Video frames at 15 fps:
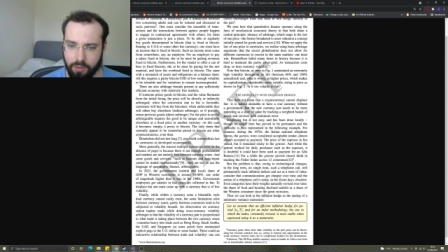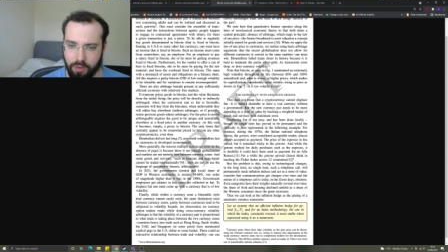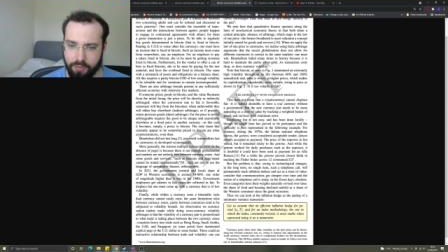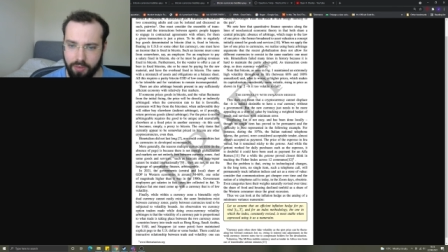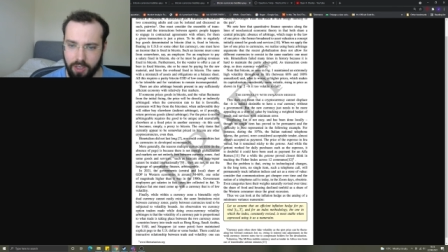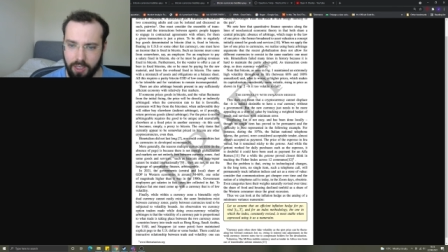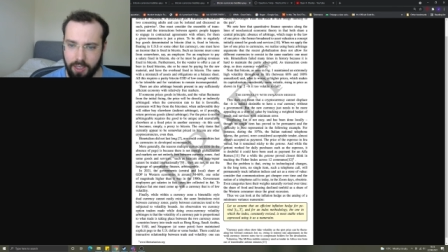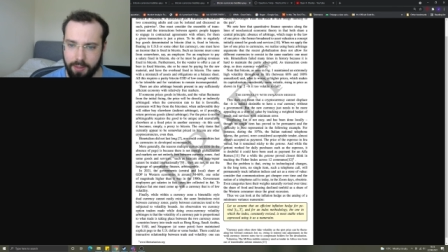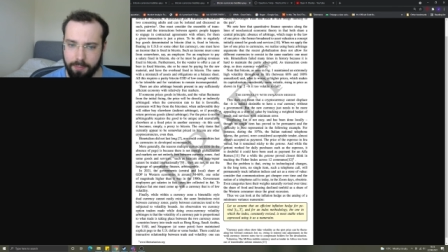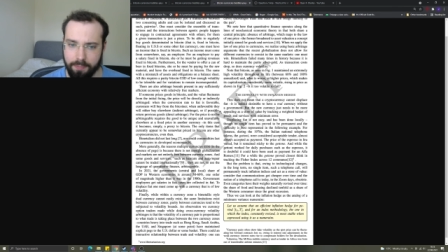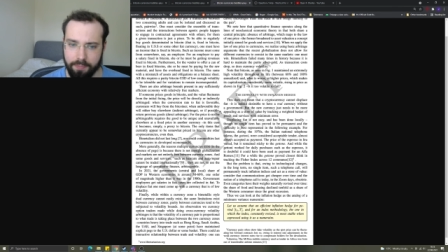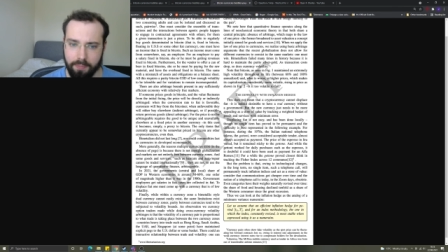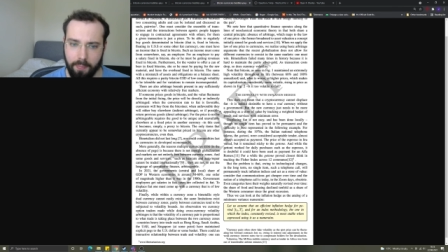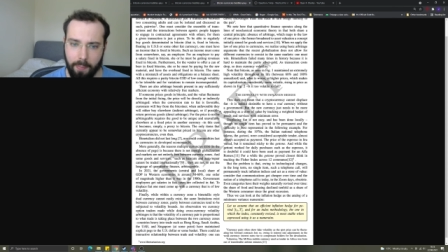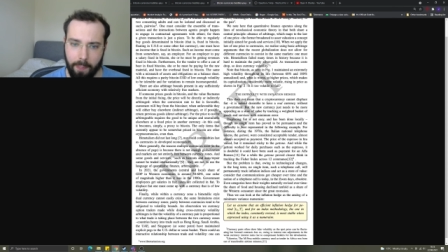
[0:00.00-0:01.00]
Quite frankly.
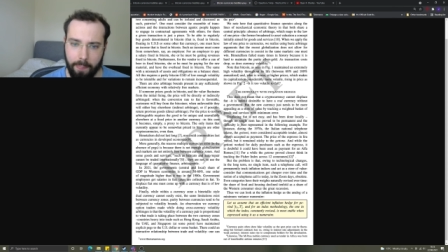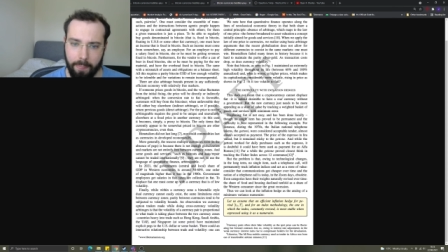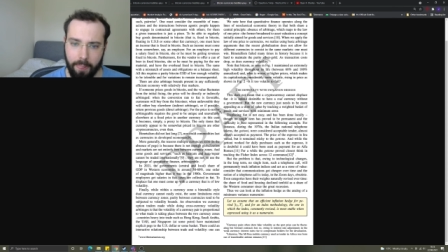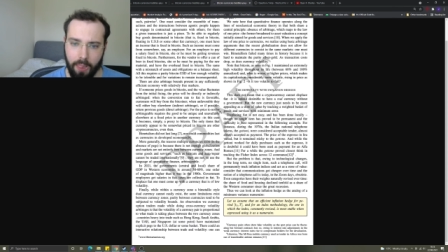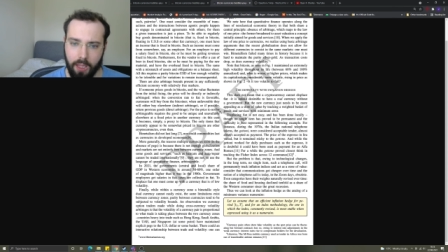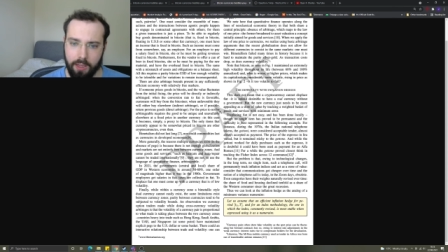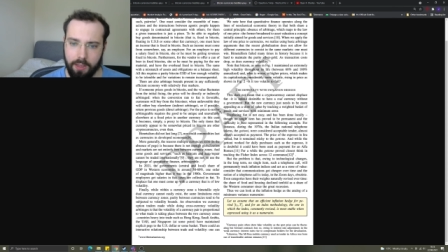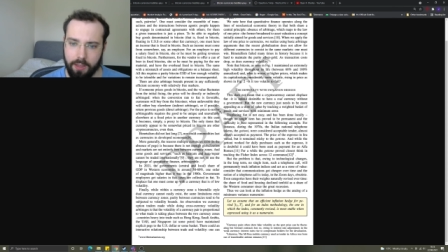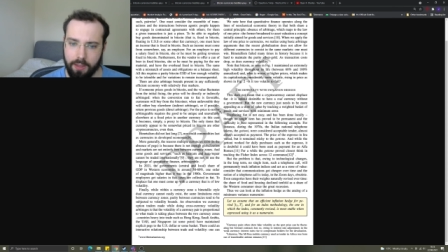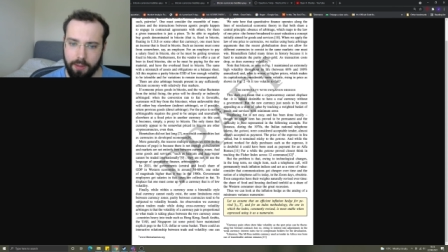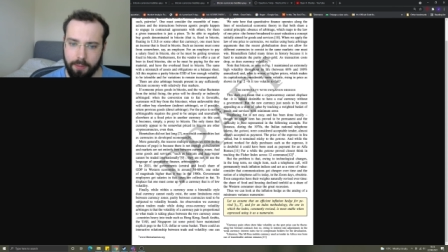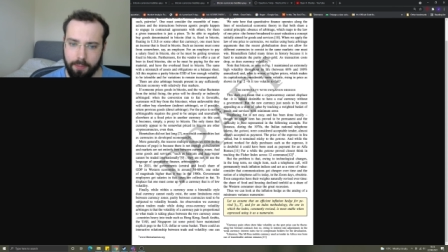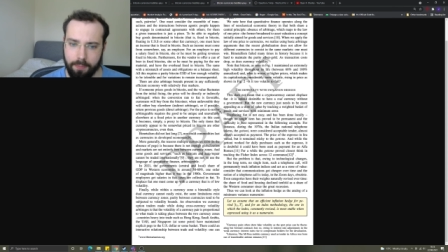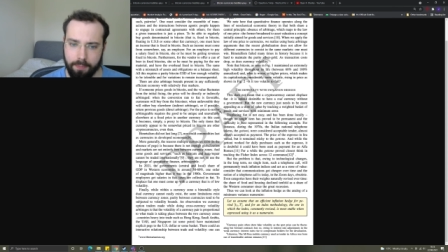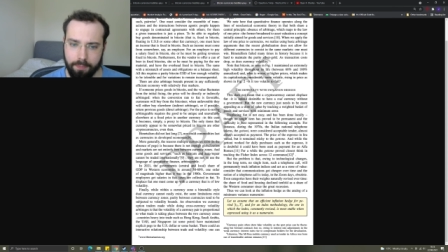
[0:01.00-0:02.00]

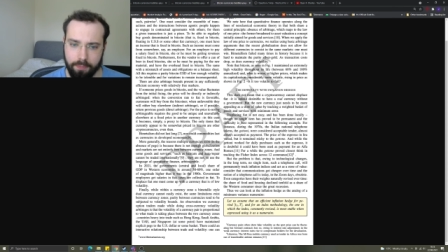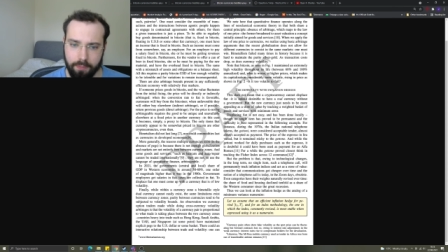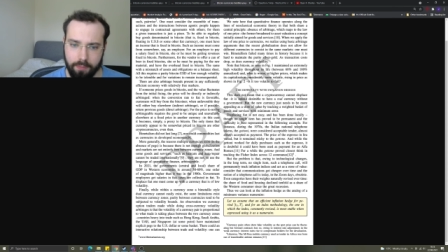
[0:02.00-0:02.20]
Um,